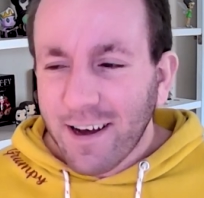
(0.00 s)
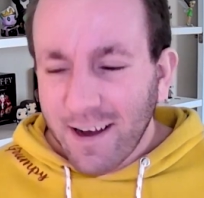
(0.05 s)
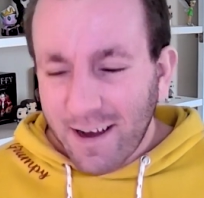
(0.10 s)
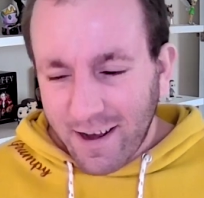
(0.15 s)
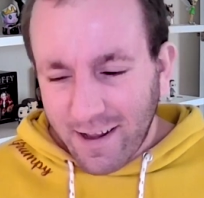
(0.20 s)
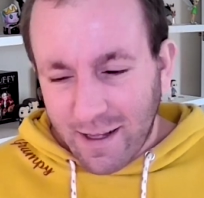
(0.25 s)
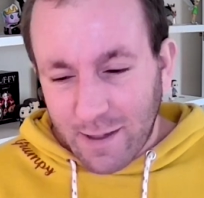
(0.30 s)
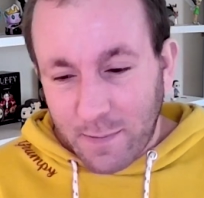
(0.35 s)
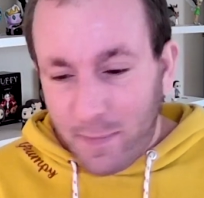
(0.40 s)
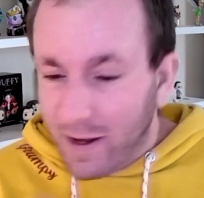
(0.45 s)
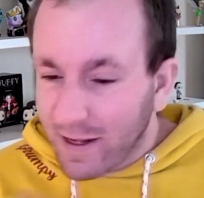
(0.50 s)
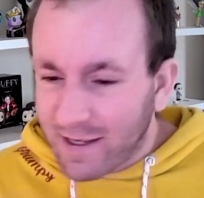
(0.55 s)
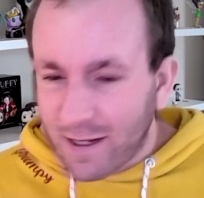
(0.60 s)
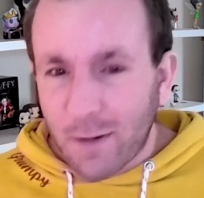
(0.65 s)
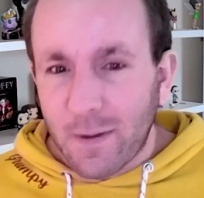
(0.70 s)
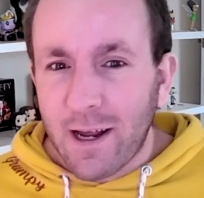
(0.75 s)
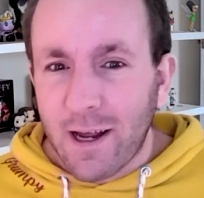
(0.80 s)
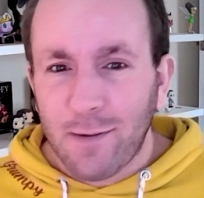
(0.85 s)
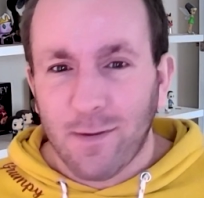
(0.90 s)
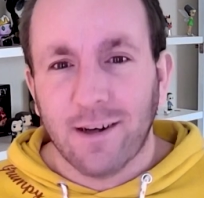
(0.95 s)
There's bits I don't
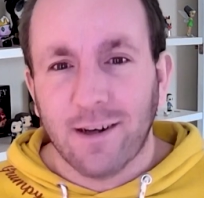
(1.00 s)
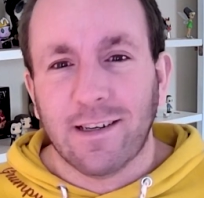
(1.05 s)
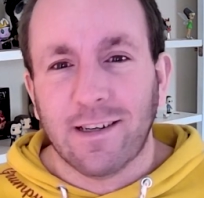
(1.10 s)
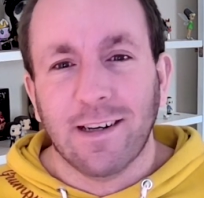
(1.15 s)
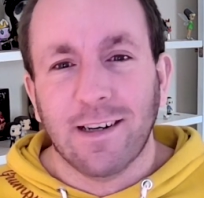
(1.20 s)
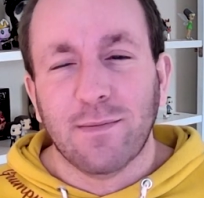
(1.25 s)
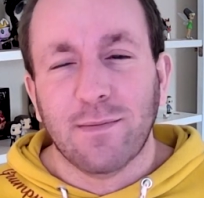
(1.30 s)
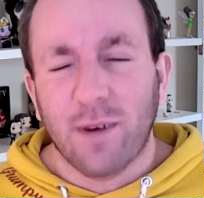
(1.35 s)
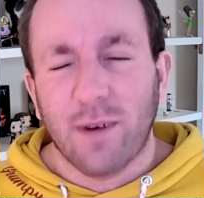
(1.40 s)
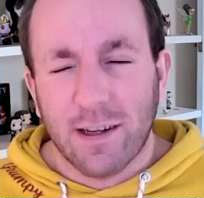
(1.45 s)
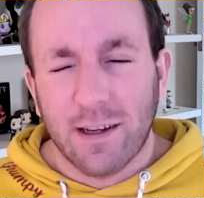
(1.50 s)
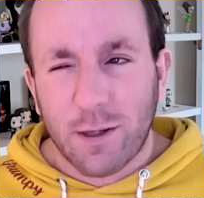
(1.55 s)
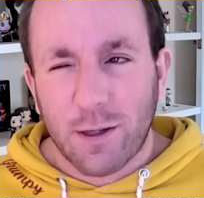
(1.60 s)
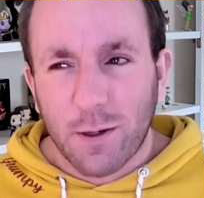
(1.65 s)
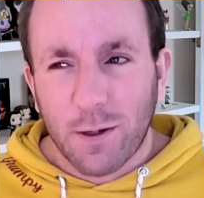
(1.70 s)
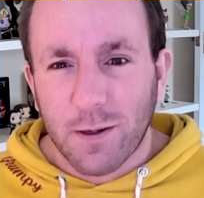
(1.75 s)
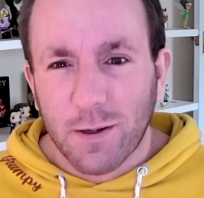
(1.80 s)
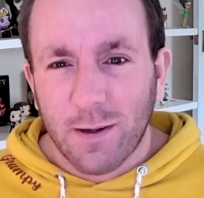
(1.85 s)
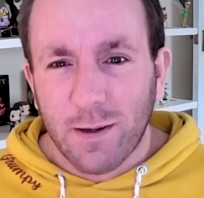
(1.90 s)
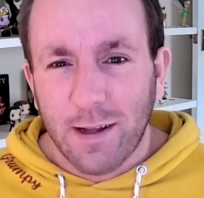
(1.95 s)
like watching, but it's
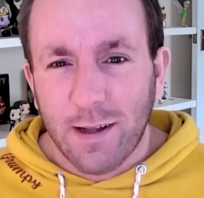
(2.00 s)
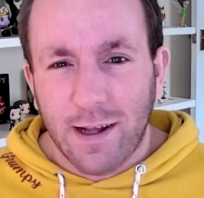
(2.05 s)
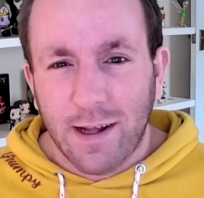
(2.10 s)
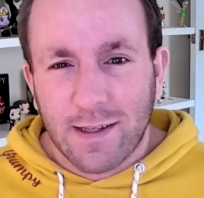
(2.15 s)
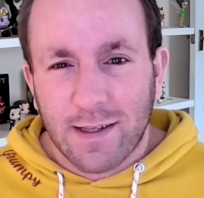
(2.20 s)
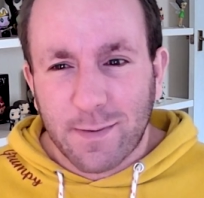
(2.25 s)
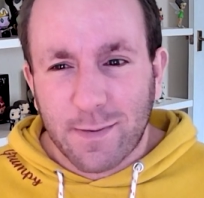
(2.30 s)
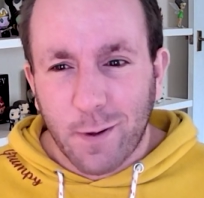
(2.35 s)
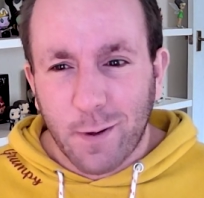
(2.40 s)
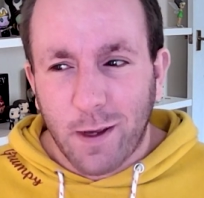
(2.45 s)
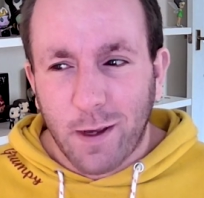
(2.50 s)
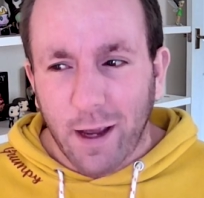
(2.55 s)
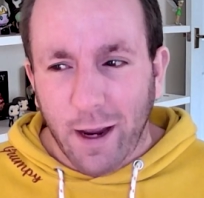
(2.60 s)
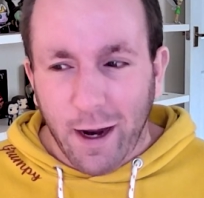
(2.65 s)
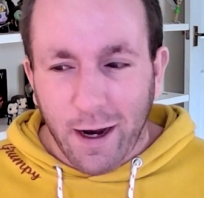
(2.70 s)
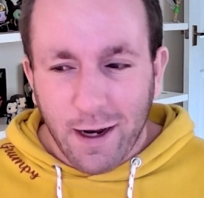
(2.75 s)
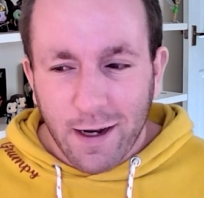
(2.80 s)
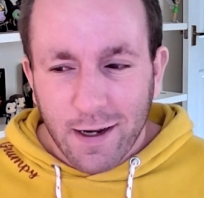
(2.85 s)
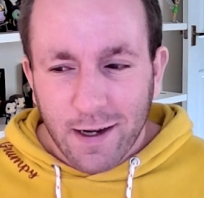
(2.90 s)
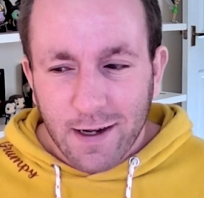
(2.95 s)
cool, it's
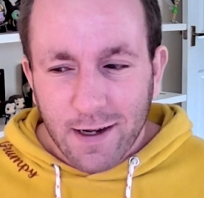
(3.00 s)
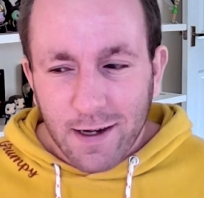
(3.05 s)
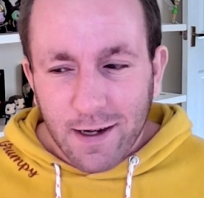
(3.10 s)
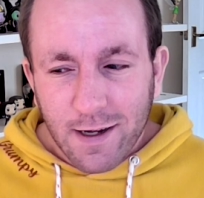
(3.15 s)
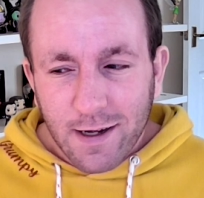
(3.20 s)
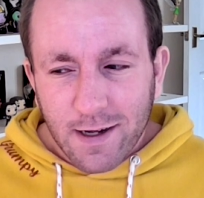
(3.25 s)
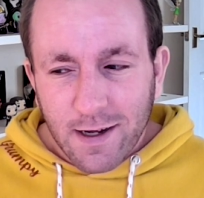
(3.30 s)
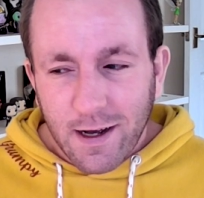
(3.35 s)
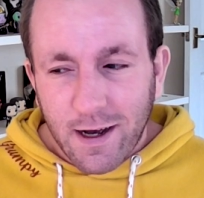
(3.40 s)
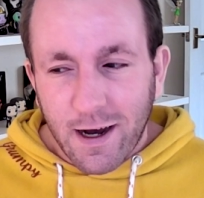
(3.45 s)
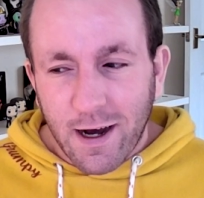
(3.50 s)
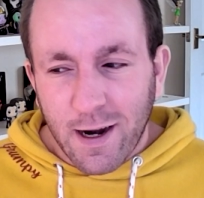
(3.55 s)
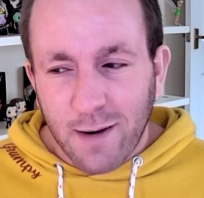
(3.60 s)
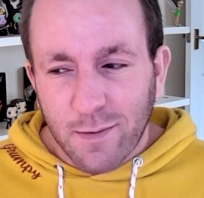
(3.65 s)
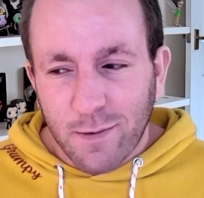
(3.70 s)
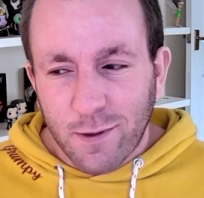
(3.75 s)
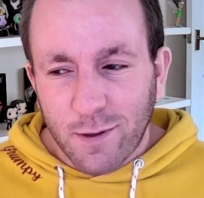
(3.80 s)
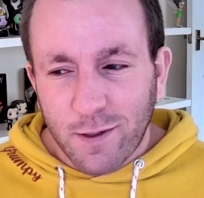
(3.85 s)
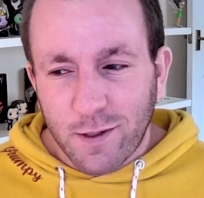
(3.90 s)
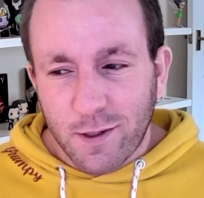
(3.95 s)
spooky, and I'm
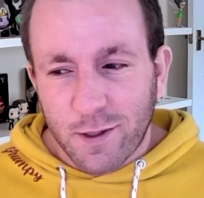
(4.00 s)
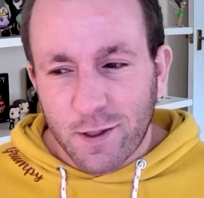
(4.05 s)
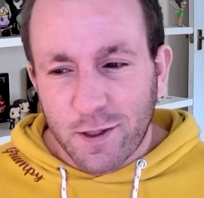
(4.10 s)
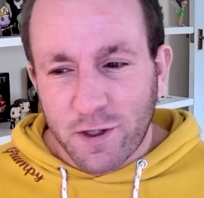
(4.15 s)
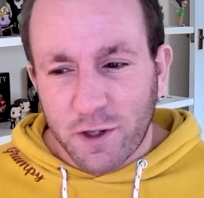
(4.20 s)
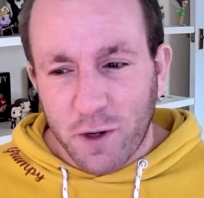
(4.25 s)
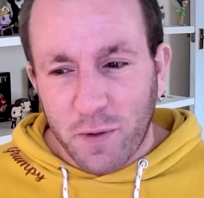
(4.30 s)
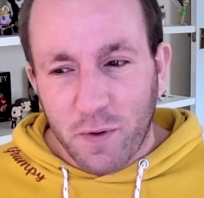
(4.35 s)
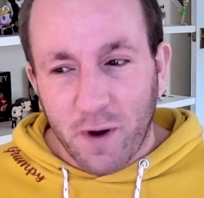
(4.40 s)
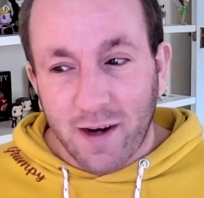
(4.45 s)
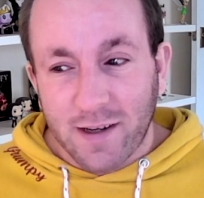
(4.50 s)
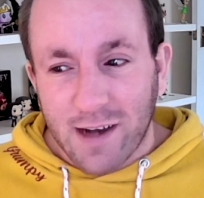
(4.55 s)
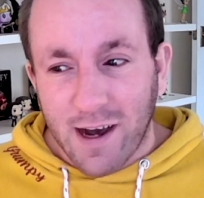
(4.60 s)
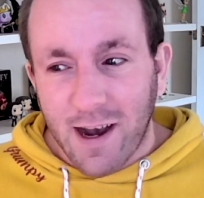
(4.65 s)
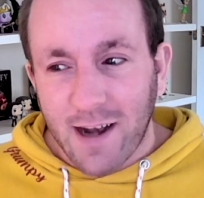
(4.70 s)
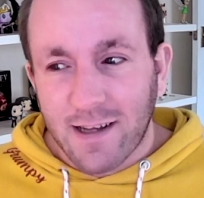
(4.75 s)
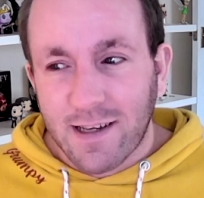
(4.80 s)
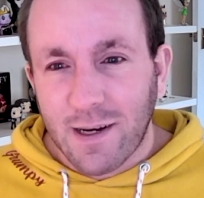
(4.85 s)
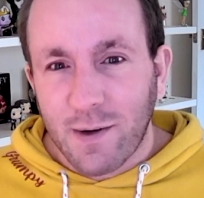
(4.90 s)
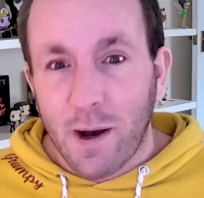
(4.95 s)
super excited
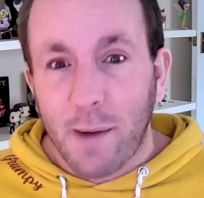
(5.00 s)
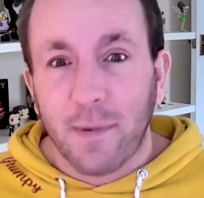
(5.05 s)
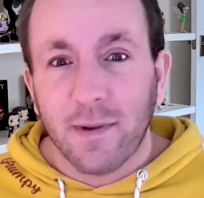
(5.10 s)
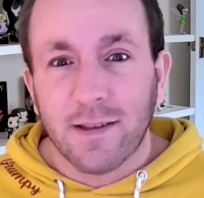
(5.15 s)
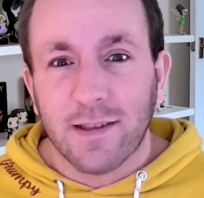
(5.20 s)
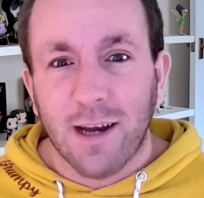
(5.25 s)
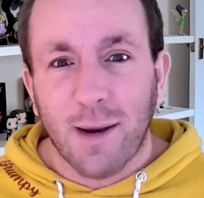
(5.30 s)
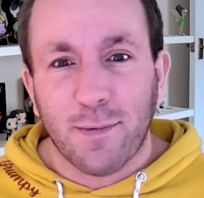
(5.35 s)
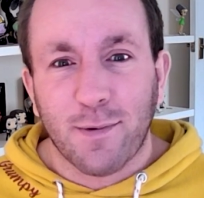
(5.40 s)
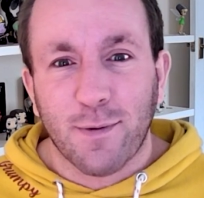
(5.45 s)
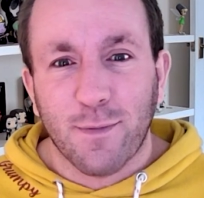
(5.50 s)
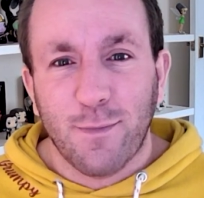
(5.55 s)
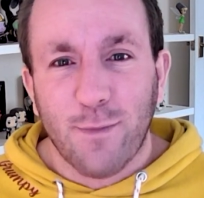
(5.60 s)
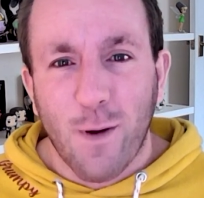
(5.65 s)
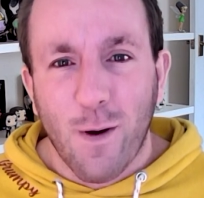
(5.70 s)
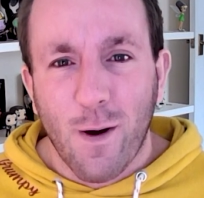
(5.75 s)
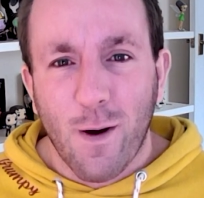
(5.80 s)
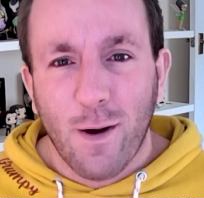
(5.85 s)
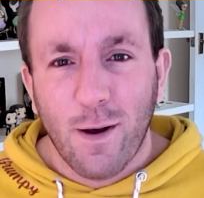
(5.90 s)
to see what happens in episode 4.